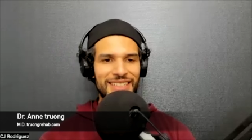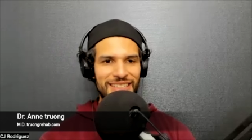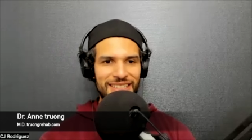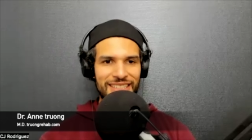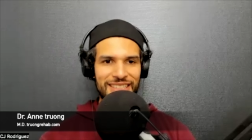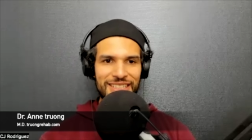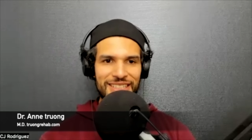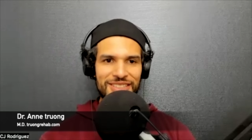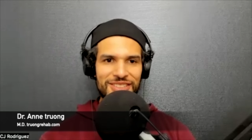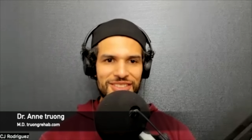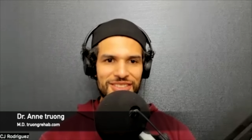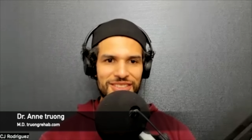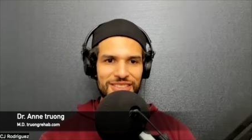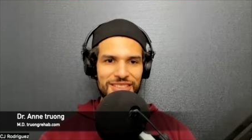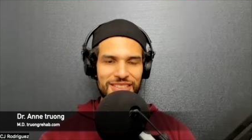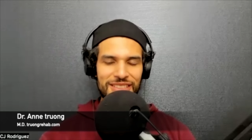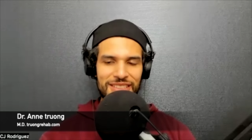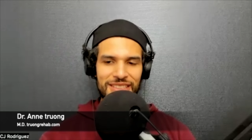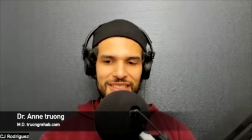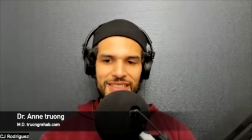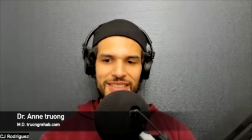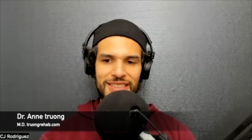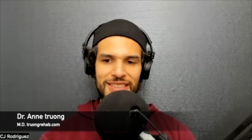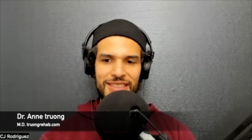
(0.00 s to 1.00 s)
interesting.
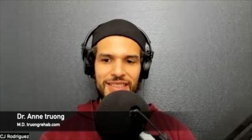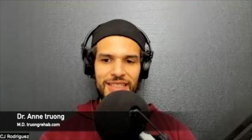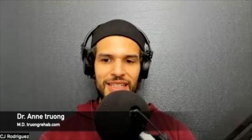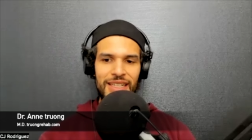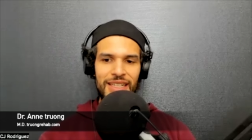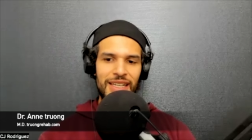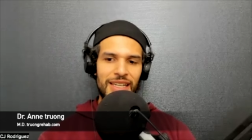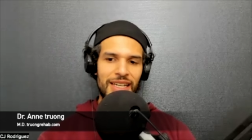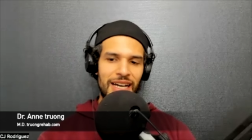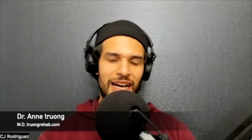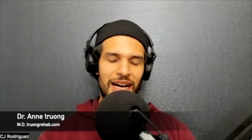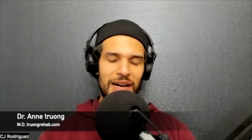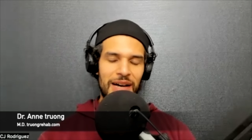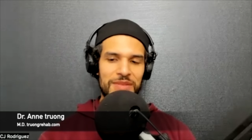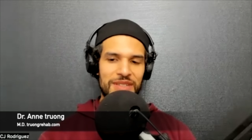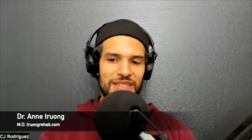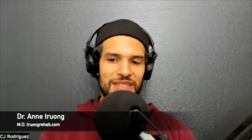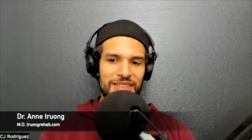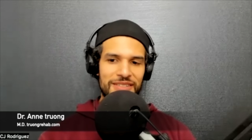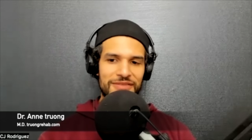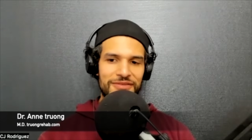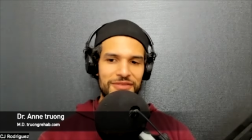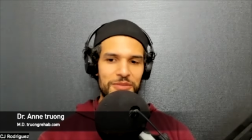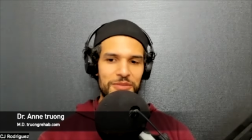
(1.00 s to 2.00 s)
Because I
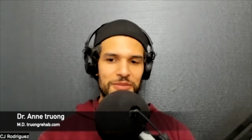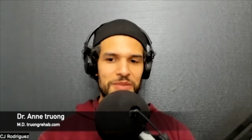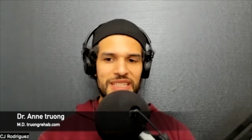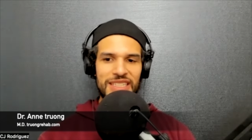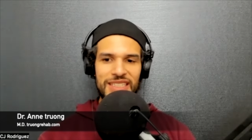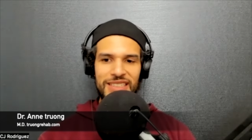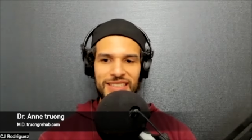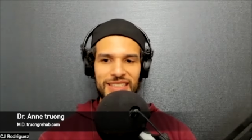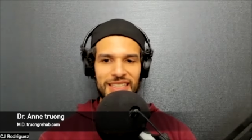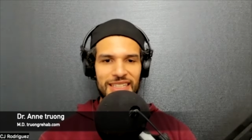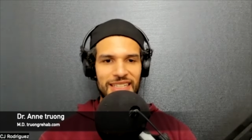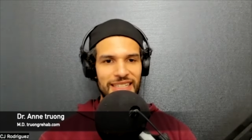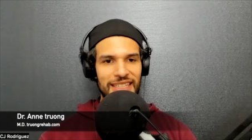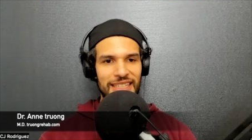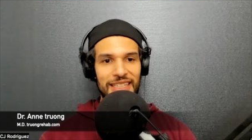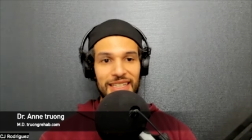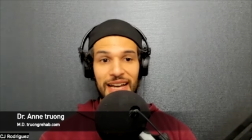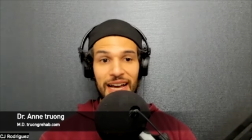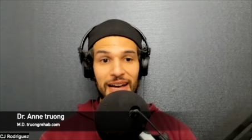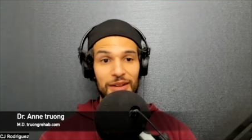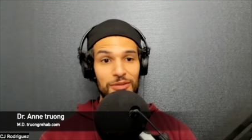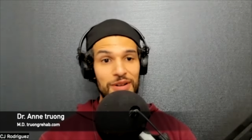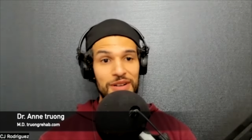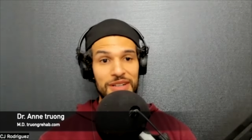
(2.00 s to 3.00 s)
mean, for me, it's like that.
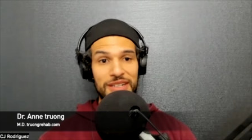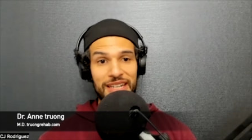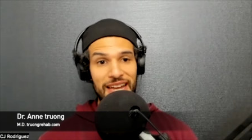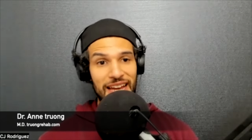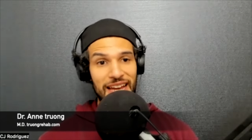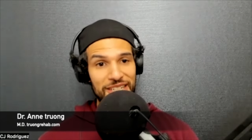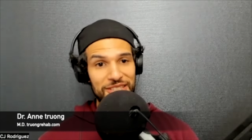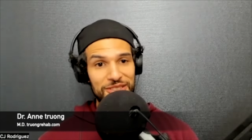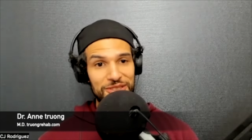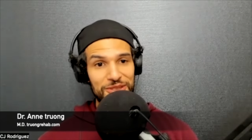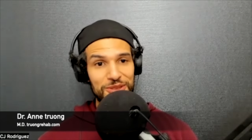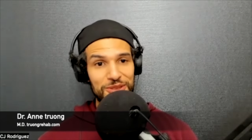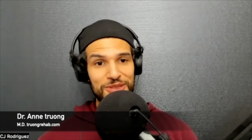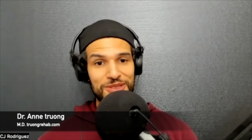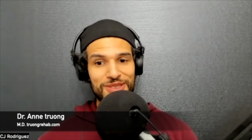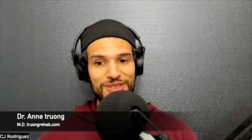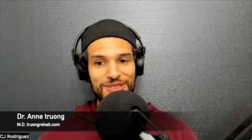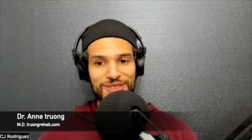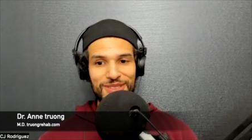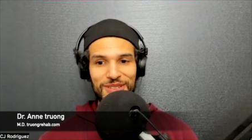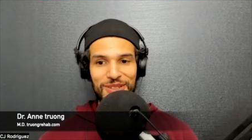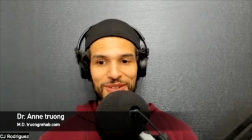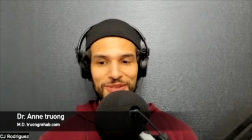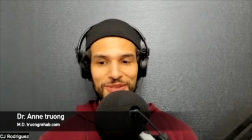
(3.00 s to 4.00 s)
I went natural.
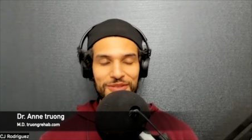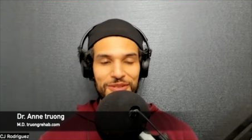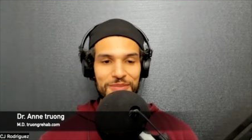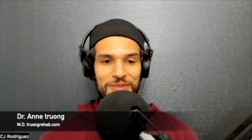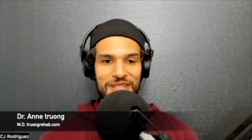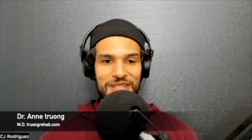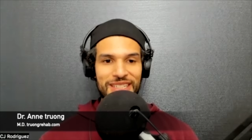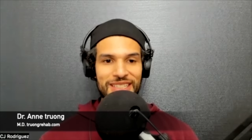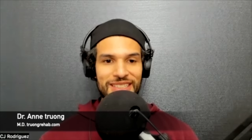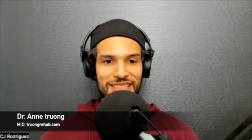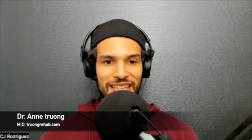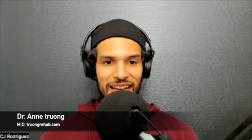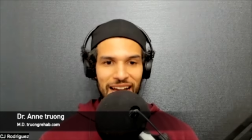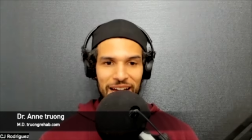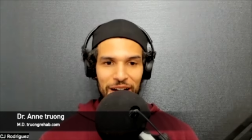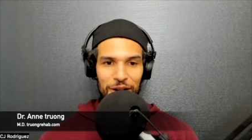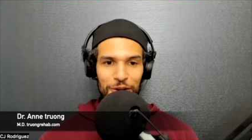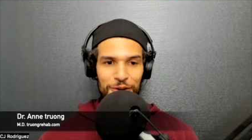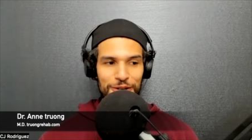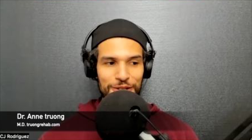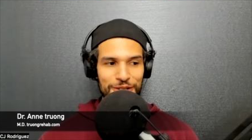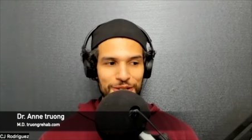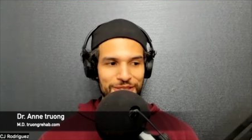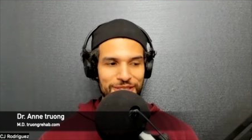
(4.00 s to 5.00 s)
You know, for me, it's I
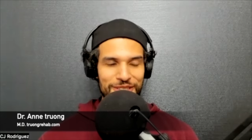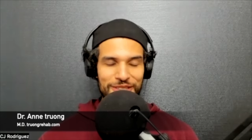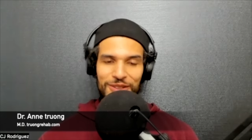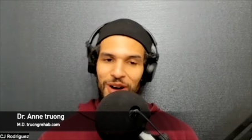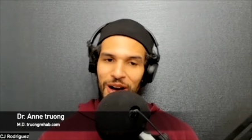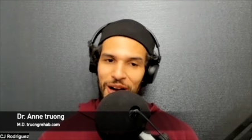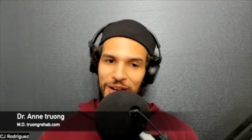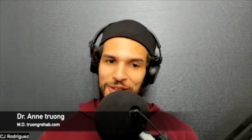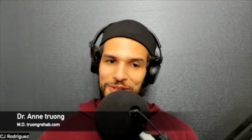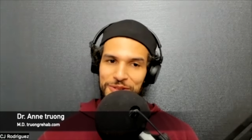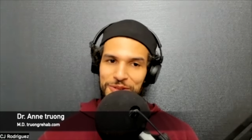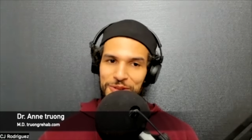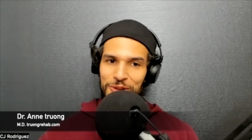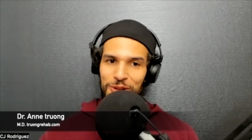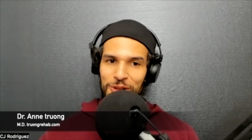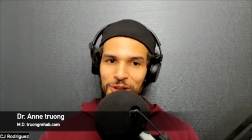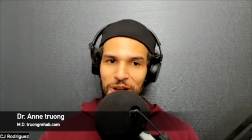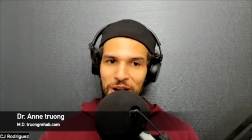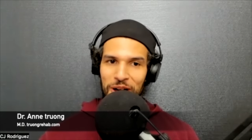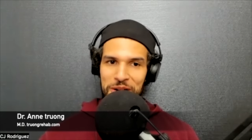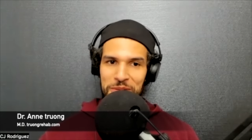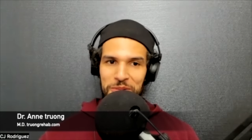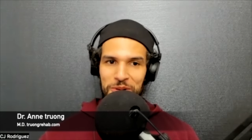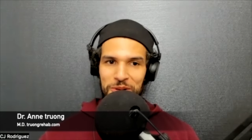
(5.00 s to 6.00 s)
already, you know, I knew a
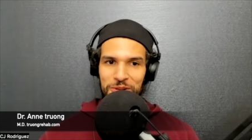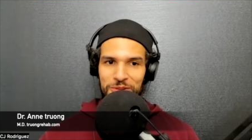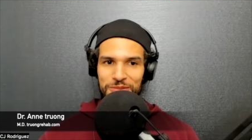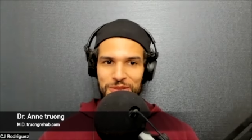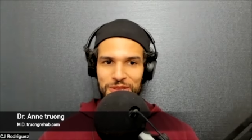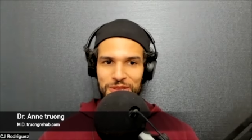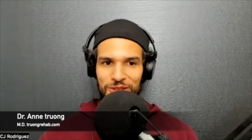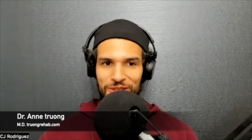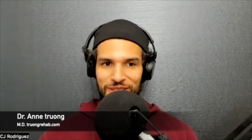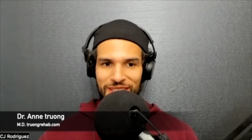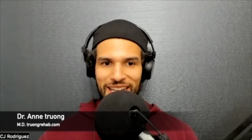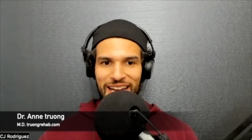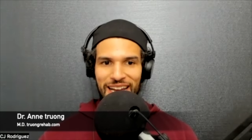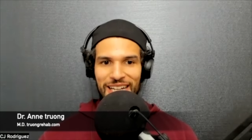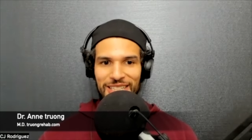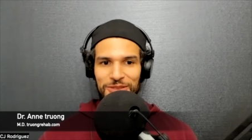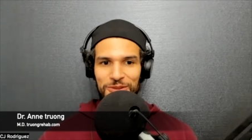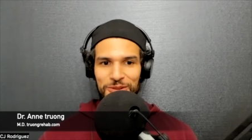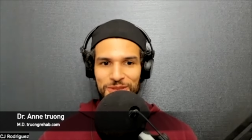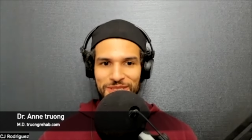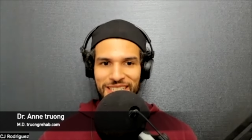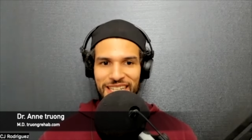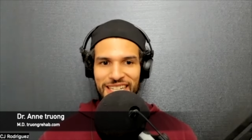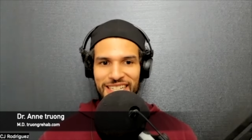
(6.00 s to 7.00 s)
lot about you know the guys that
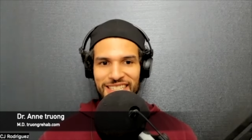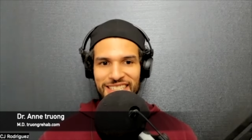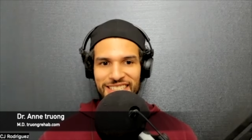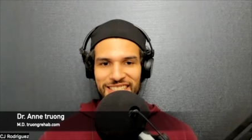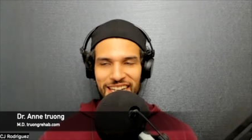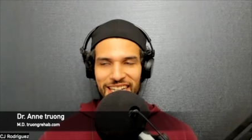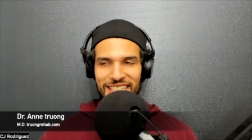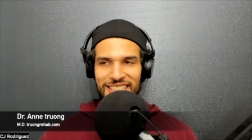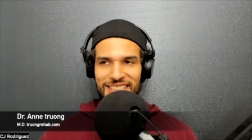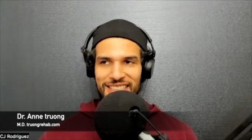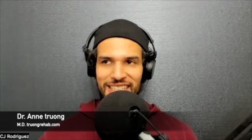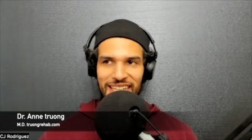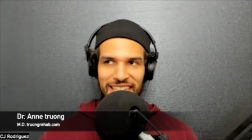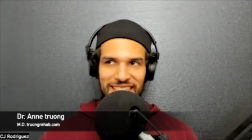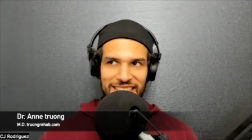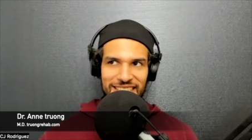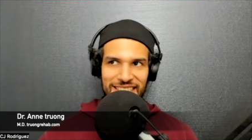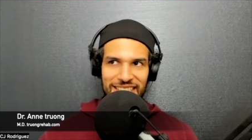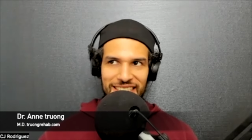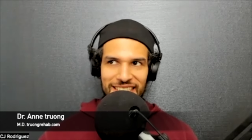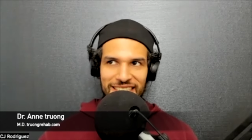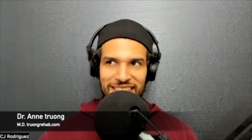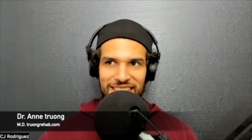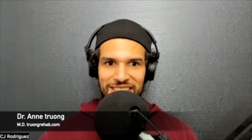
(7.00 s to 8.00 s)
were taking tests, and I
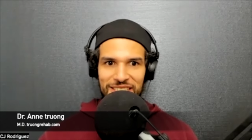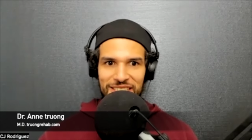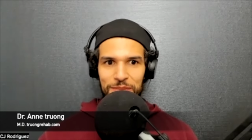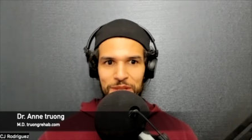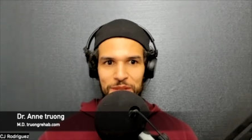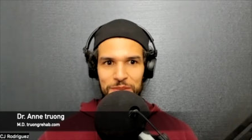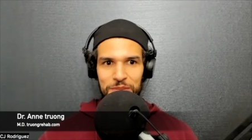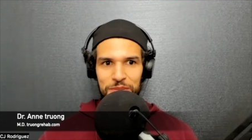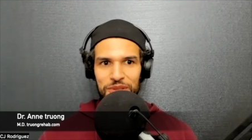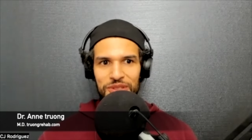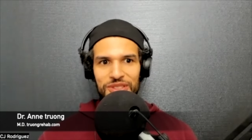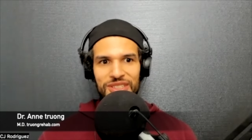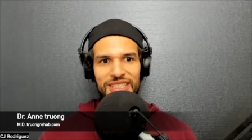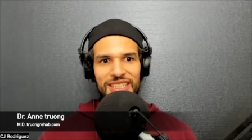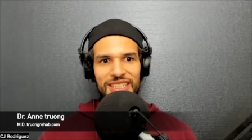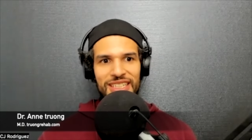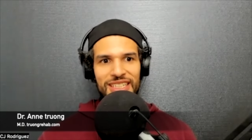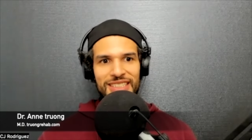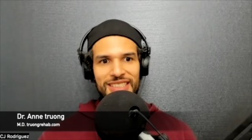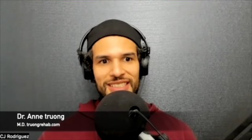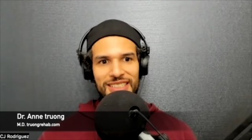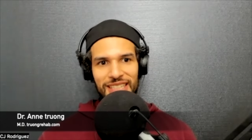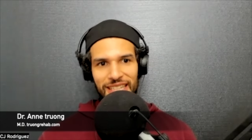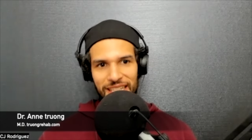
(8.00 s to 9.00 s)
seen some of the
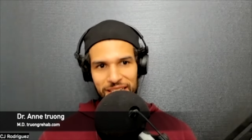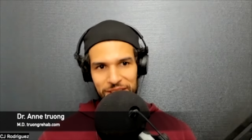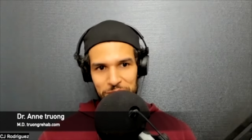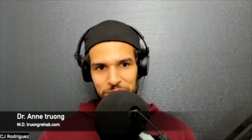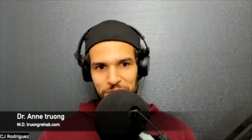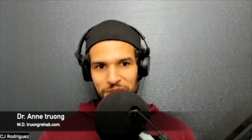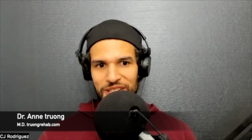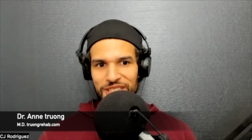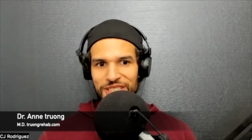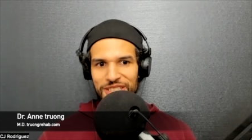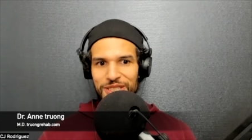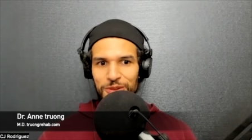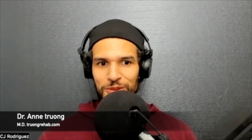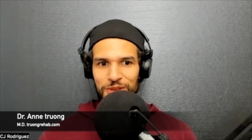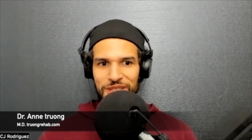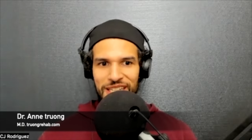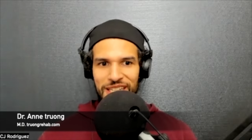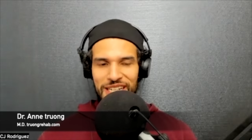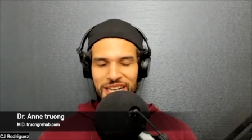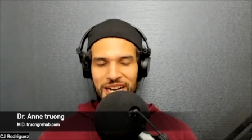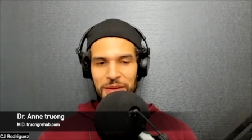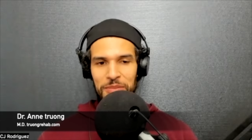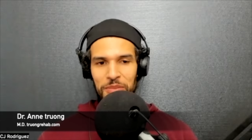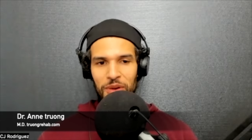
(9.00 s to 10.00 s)
moodiness, like you mentioned, when they
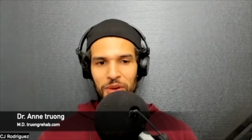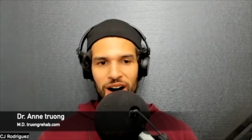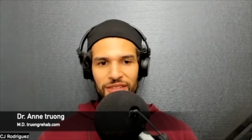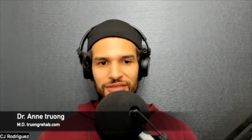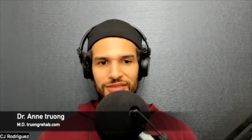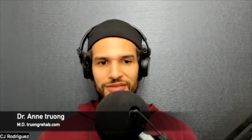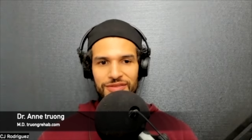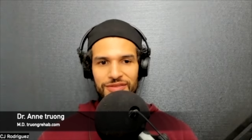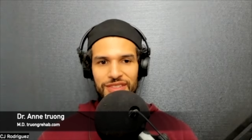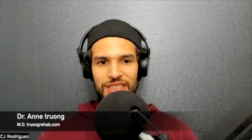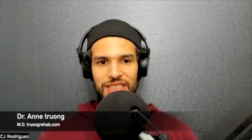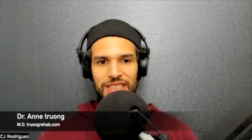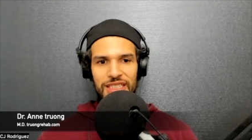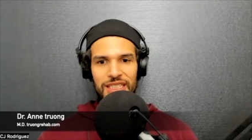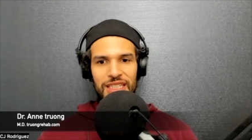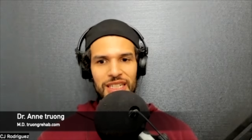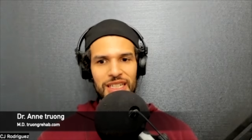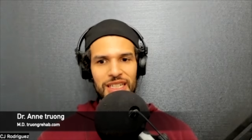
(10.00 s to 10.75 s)
come off of it,